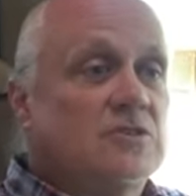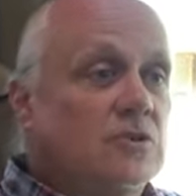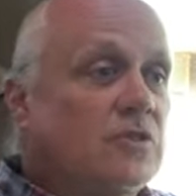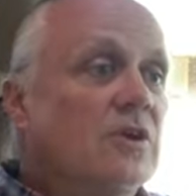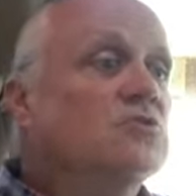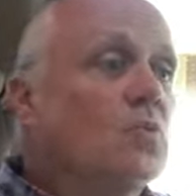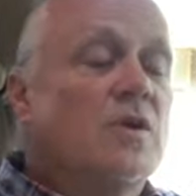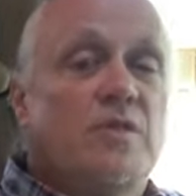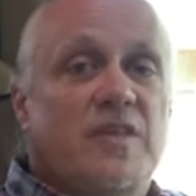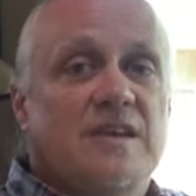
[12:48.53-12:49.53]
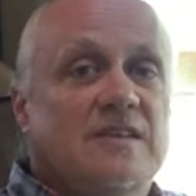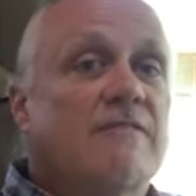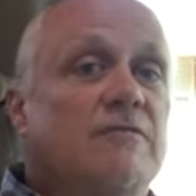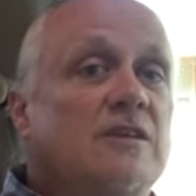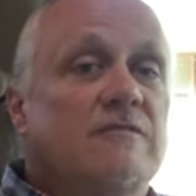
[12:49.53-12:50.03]
So there's one thing
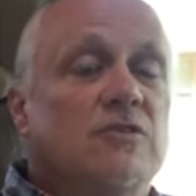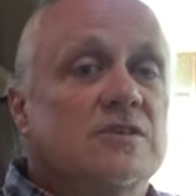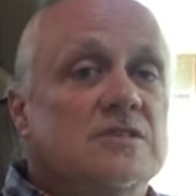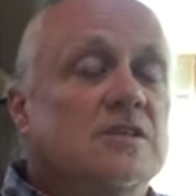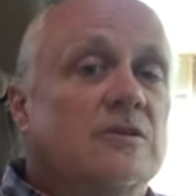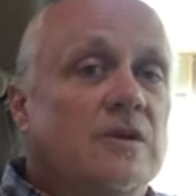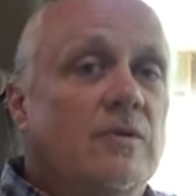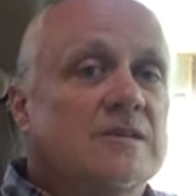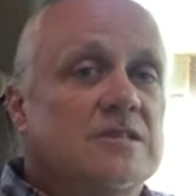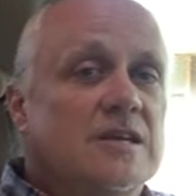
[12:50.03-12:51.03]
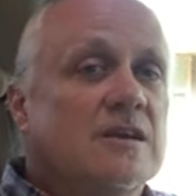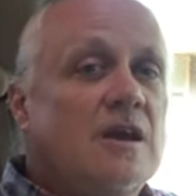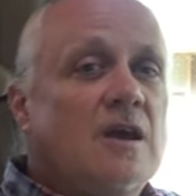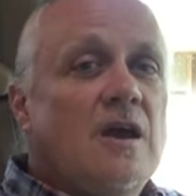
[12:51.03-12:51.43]
definitely if you're considering renting